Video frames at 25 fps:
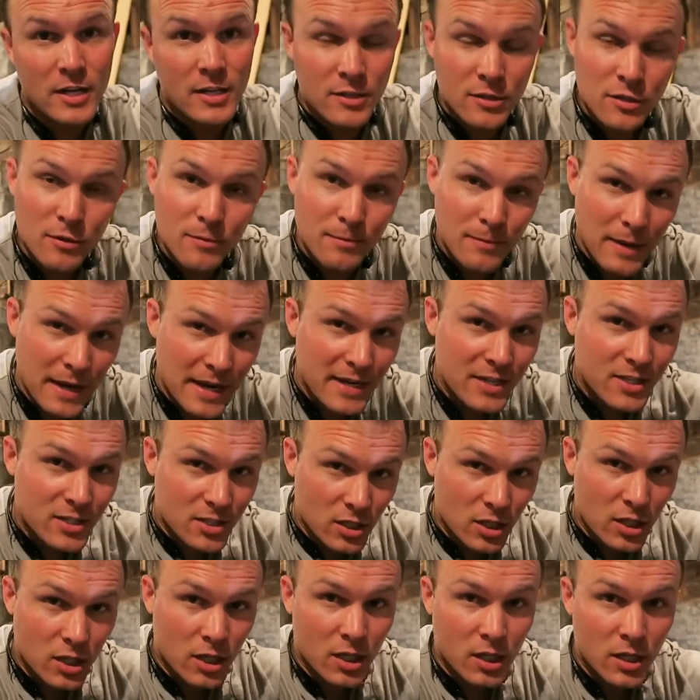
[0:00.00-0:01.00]
So make
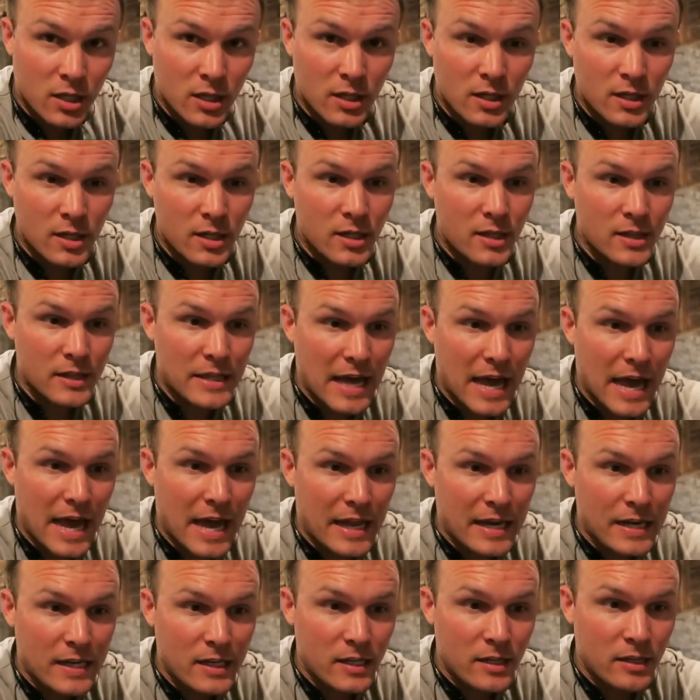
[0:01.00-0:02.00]
sure
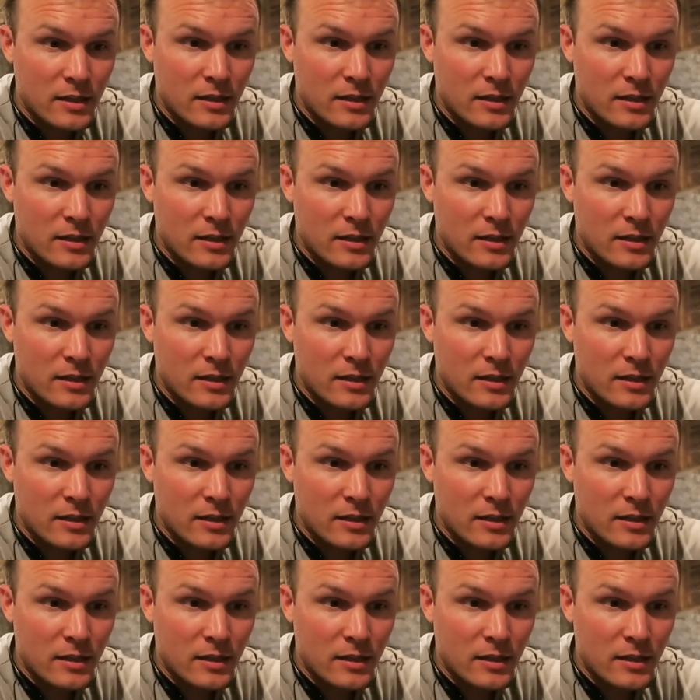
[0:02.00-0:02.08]
that